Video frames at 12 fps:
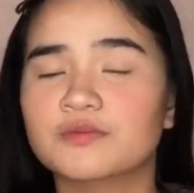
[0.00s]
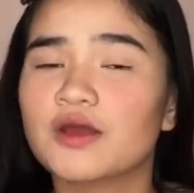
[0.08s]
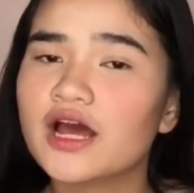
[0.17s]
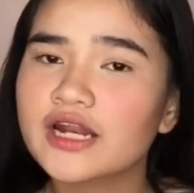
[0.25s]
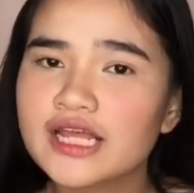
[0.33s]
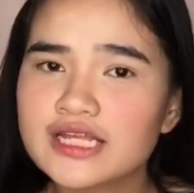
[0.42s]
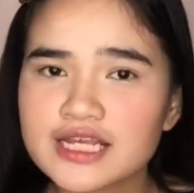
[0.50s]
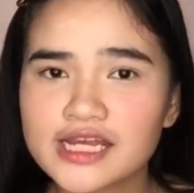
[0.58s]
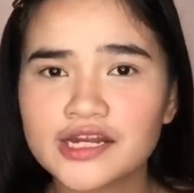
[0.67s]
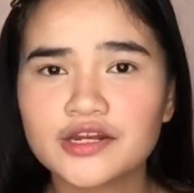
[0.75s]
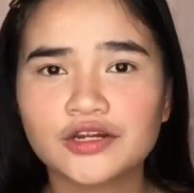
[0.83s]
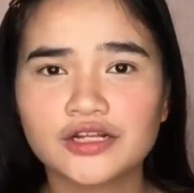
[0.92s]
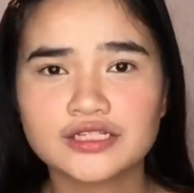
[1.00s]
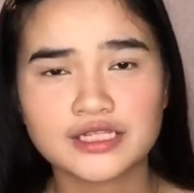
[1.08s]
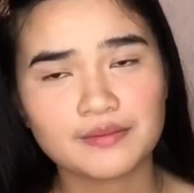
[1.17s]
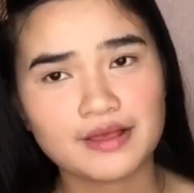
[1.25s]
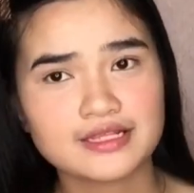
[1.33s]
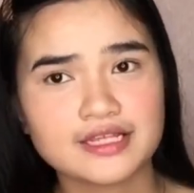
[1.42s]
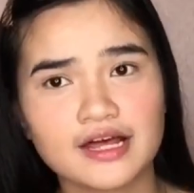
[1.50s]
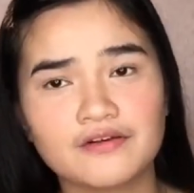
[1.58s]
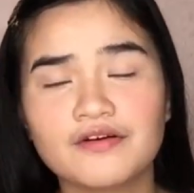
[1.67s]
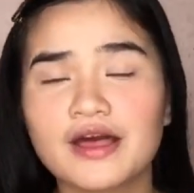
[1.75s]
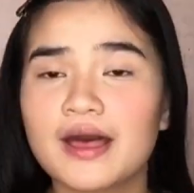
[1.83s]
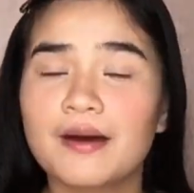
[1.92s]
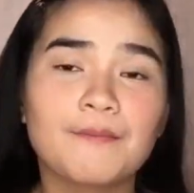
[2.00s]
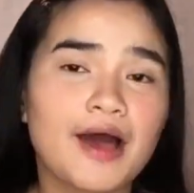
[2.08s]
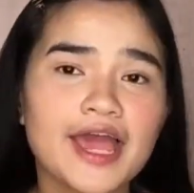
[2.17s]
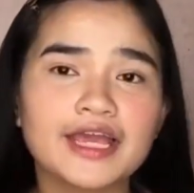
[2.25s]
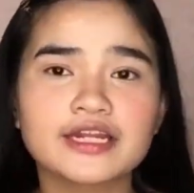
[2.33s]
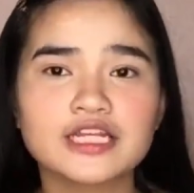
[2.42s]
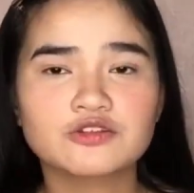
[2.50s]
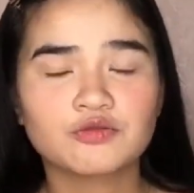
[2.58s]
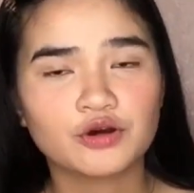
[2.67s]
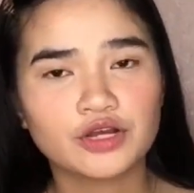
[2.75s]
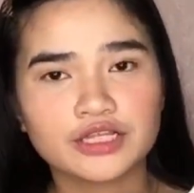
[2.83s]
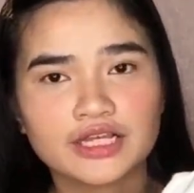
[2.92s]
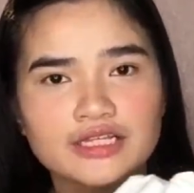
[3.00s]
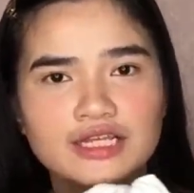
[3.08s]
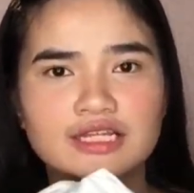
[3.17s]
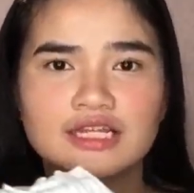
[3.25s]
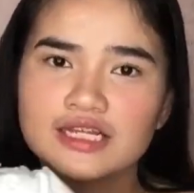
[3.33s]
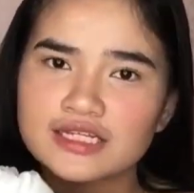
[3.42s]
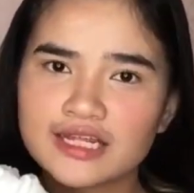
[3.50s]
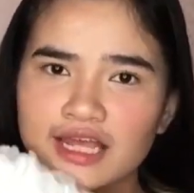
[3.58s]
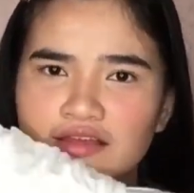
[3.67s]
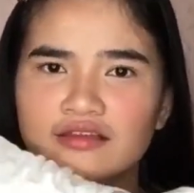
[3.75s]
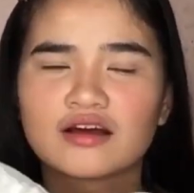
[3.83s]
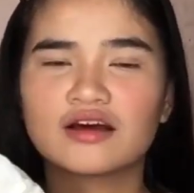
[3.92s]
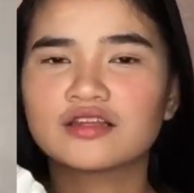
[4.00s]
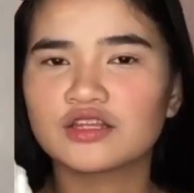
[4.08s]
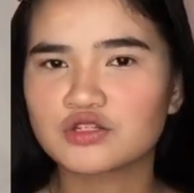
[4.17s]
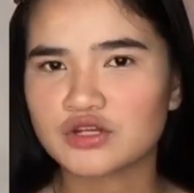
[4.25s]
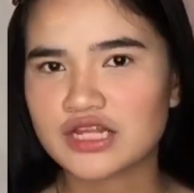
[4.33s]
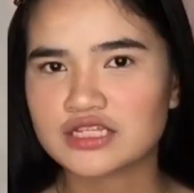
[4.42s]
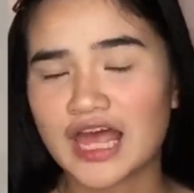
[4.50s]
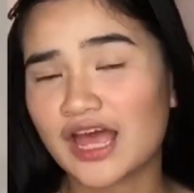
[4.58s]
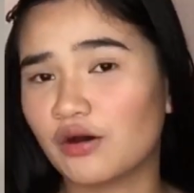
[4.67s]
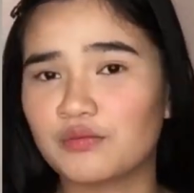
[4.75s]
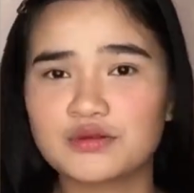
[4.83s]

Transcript: To be honest, I didn't really see myself buying this one because this is like the dress I